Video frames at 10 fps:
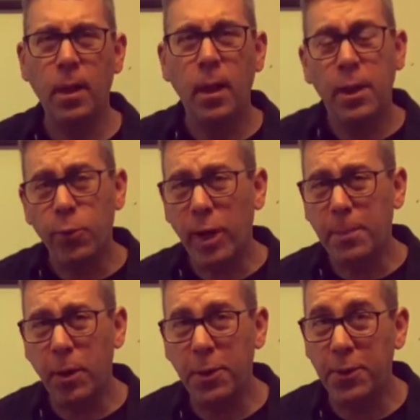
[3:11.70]
The
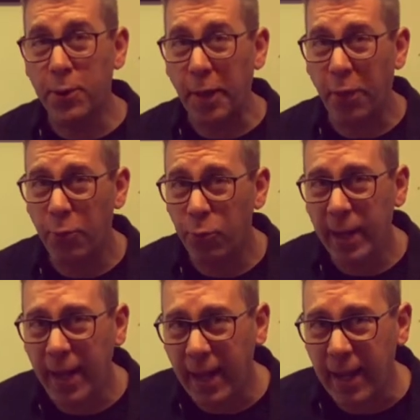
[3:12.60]
Rapier
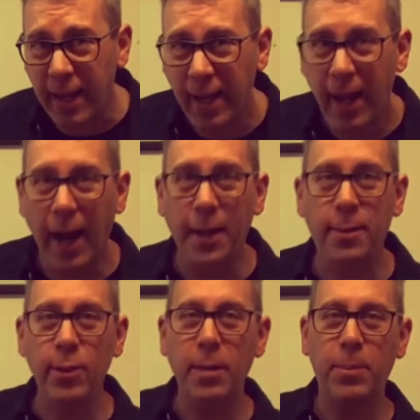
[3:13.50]
33 had
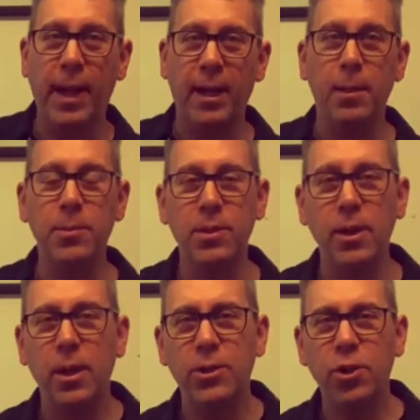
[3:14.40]
3 pickups,
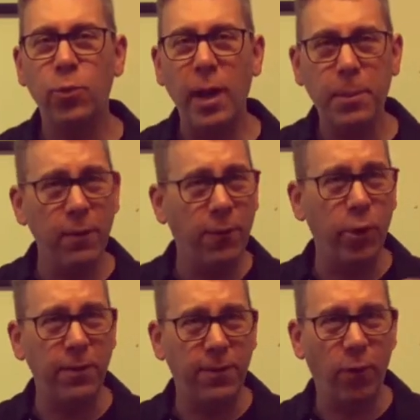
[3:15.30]
so Rapier
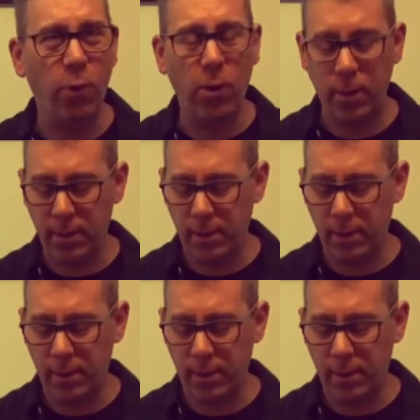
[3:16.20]
44...